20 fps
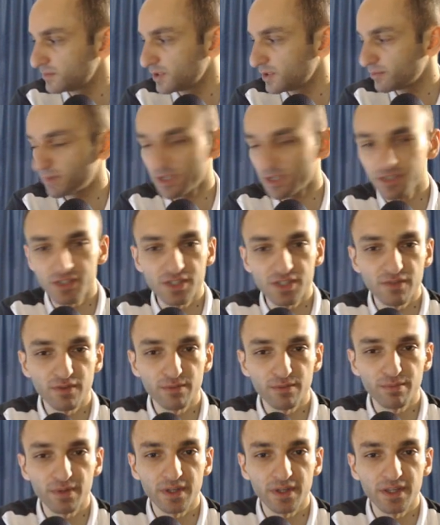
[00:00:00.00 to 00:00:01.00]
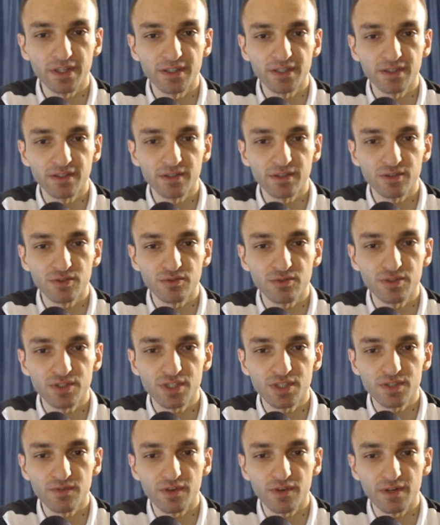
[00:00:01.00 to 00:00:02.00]
And black is even playing, so
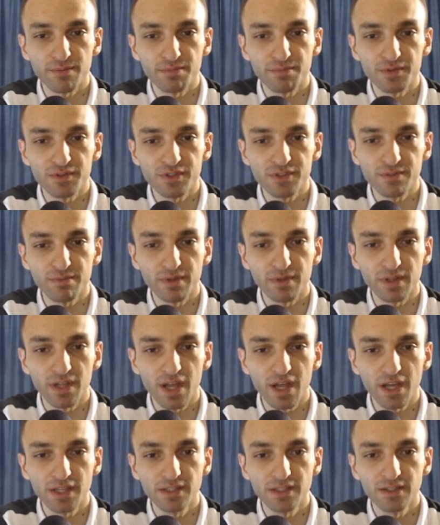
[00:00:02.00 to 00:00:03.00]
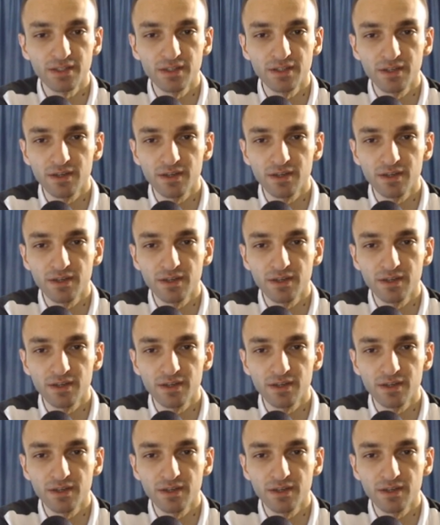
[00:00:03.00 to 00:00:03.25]
this is very principal line.